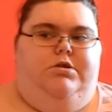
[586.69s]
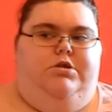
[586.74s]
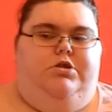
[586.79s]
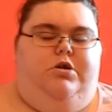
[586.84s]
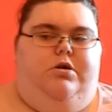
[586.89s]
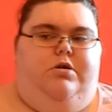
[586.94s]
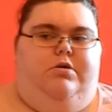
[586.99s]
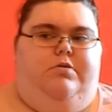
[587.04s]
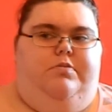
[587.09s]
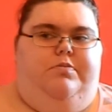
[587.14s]

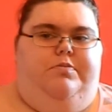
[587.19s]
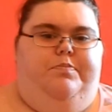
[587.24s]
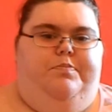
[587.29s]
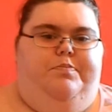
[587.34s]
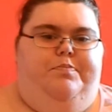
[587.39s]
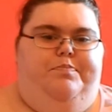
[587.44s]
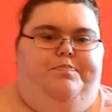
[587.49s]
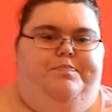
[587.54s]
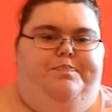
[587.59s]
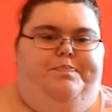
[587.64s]
So
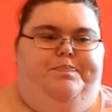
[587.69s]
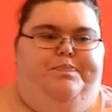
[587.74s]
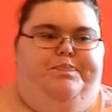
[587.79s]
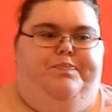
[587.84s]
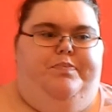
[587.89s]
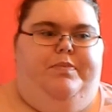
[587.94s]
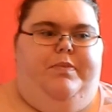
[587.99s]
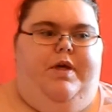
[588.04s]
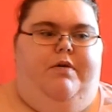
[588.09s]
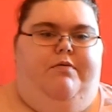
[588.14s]

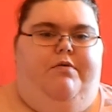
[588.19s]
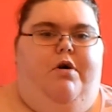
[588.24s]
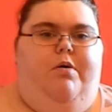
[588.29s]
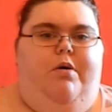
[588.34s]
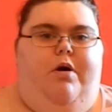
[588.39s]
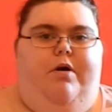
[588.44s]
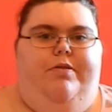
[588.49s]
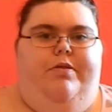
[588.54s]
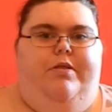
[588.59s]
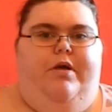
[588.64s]
I
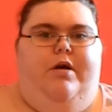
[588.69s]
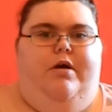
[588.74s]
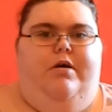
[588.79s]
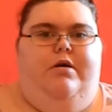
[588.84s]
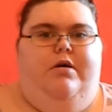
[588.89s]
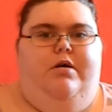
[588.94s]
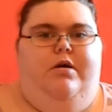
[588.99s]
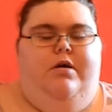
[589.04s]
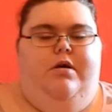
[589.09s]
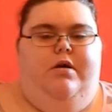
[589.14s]
wrote on the
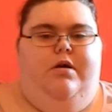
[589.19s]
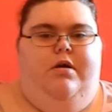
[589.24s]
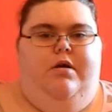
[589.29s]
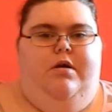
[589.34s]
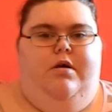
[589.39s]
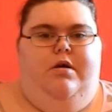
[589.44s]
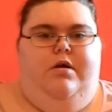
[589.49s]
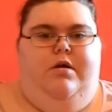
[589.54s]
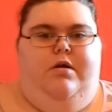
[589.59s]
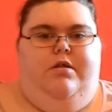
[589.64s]

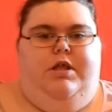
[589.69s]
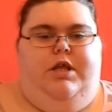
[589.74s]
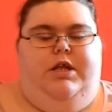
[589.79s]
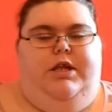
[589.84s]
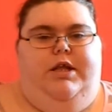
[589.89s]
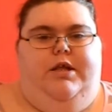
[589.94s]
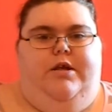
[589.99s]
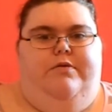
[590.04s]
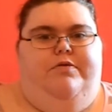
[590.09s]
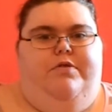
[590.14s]

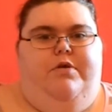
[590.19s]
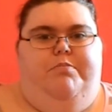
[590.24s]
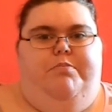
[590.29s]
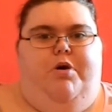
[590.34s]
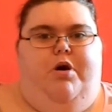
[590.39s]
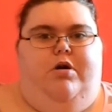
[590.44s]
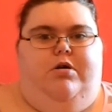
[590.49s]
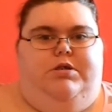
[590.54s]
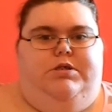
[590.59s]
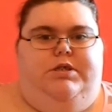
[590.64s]
lid of the
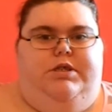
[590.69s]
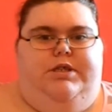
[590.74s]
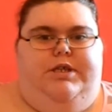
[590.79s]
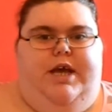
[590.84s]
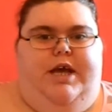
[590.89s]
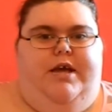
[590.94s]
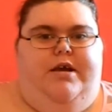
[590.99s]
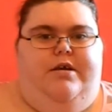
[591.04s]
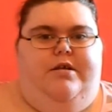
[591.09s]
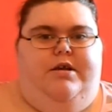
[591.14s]
box the
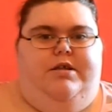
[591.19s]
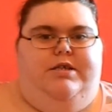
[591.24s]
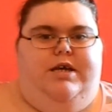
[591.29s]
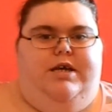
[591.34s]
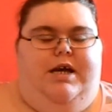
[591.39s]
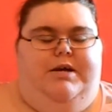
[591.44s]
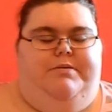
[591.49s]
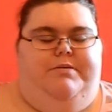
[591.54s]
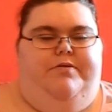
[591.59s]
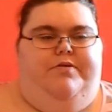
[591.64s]
date and the
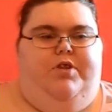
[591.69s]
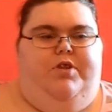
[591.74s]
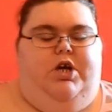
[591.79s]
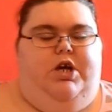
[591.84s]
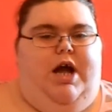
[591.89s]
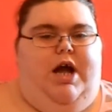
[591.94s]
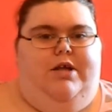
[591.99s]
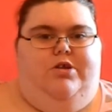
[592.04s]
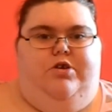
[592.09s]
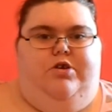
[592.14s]
time of the.
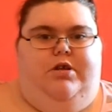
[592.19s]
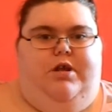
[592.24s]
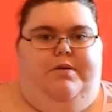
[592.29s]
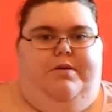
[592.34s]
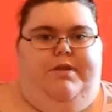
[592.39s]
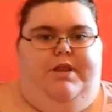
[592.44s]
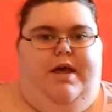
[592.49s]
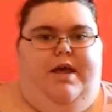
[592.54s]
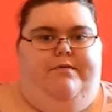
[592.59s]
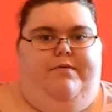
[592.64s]
I do that
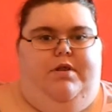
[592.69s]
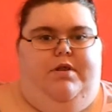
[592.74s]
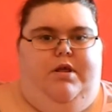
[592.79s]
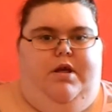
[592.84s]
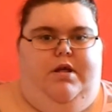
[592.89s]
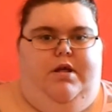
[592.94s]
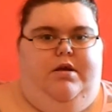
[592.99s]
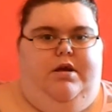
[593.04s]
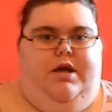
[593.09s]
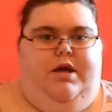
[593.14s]
with
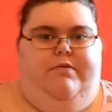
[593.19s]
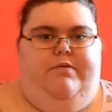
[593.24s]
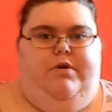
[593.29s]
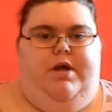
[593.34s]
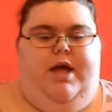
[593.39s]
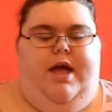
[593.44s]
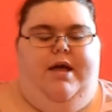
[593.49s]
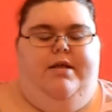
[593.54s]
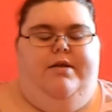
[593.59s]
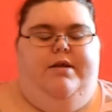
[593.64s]
everything, even
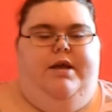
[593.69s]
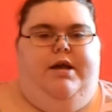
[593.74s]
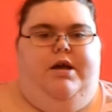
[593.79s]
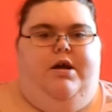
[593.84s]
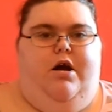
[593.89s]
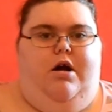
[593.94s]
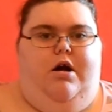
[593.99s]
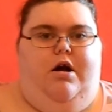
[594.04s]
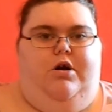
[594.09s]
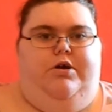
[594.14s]
any
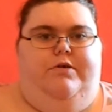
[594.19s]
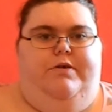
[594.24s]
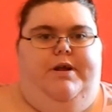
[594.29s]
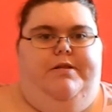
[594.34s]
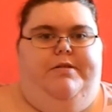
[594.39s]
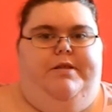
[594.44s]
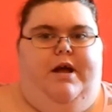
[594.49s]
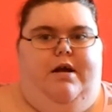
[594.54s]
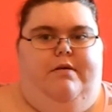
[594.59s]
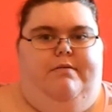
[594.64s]
card or
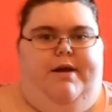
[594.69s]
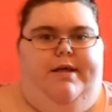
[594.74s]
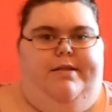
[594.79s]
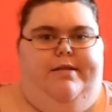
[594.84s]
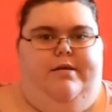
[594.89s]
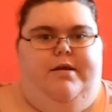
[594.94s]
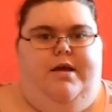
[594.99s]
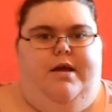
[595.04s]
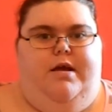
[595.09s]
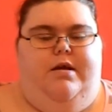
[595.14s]
anything. I write
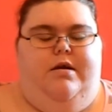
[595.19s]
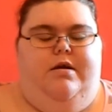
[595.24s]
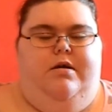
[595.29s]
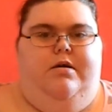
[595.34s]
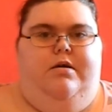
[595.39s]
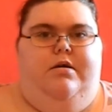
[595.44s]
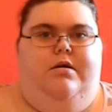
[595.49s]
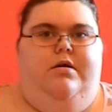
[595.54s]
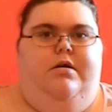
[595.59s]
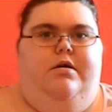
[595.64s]
the date,
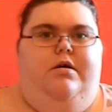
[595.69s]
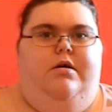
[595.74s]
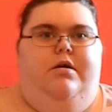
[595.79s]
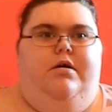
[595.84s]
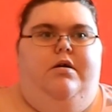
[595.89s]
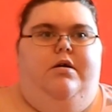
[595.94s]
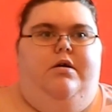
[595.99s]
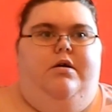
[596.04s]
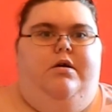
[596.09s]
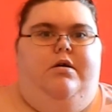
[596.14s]

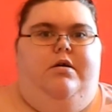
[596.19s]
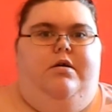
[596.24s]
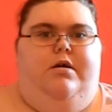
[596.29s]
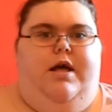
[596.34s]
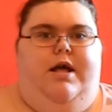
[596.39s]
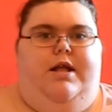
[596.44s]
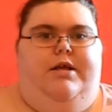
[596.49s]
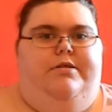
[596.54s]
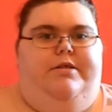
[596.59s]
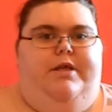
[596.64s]

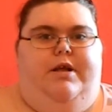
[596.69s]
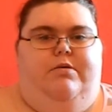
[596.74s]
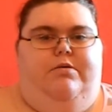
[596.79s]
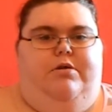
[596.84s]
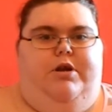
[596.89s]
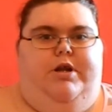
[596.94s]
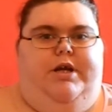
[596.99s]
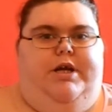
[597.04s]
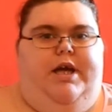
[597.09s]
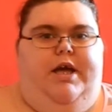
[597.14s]
anything I'm
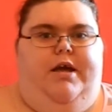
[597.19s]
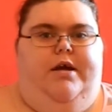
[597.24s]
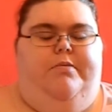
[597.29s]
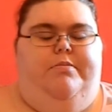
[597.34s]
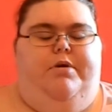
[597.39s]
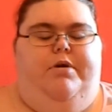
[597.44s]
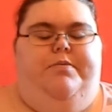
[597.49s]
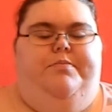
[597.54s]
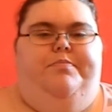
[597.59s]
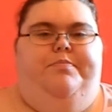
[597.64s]
going to keep.